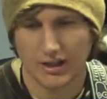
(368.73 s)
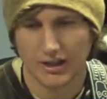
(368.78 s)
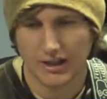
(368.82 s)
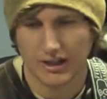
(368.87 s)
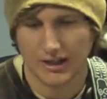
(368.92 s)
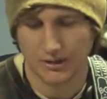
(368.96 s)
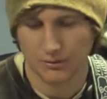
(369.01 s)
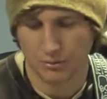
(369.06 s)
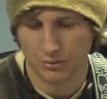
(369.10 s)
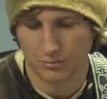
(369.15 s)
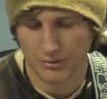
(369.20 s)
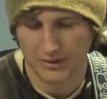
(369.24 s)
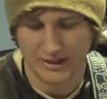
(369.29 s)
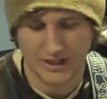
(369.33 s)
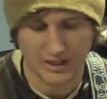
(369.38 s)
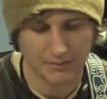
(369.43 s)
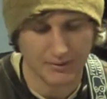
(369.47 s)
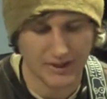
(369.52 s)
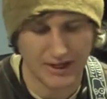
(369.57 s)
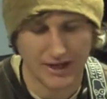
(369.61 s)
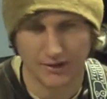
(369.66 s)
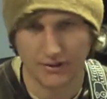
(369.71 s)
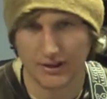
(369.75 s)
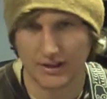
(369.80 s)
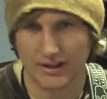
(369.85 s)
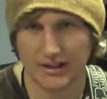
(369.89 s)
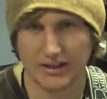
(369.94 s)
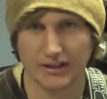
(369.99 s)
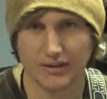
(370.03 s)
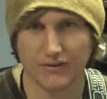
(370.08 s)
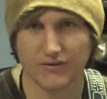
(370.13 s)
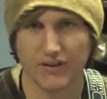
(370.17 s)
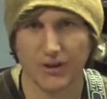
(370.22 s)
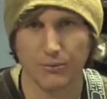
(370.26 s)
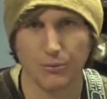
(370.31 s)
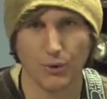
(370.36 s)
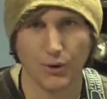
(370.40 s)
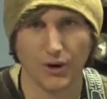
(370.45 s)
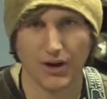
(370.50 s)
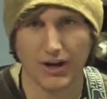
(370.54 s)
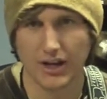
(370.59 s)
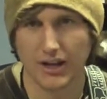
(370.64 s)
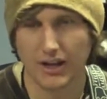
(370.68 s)
It will be coming out in
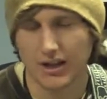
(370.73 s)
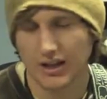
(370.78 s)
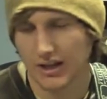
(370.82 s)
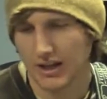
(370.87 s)
February,